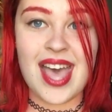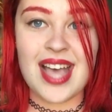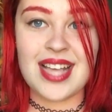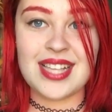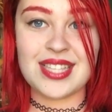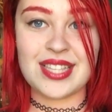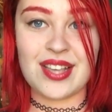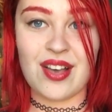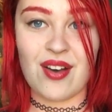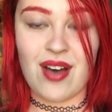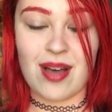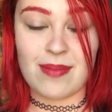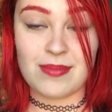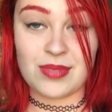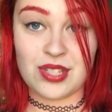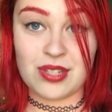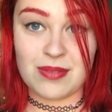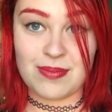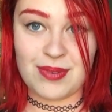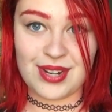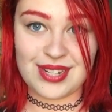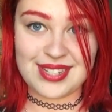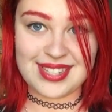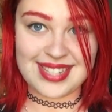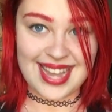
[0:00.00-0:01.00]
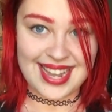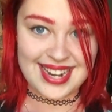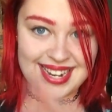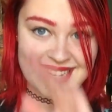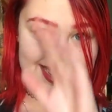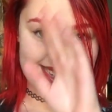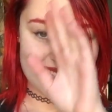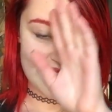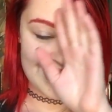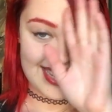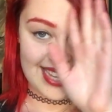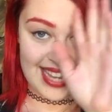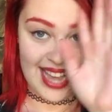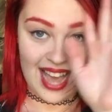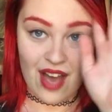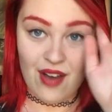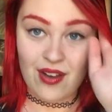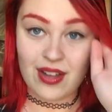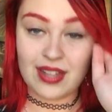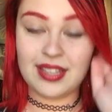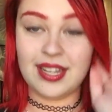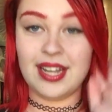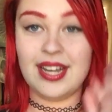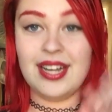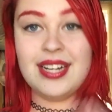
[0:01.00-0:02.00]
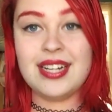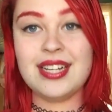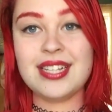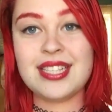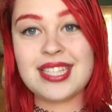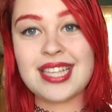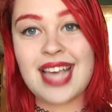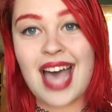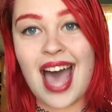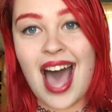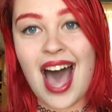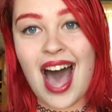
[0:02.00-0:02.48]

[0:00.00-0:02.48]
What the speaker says: So I'm super excited to see how it looks.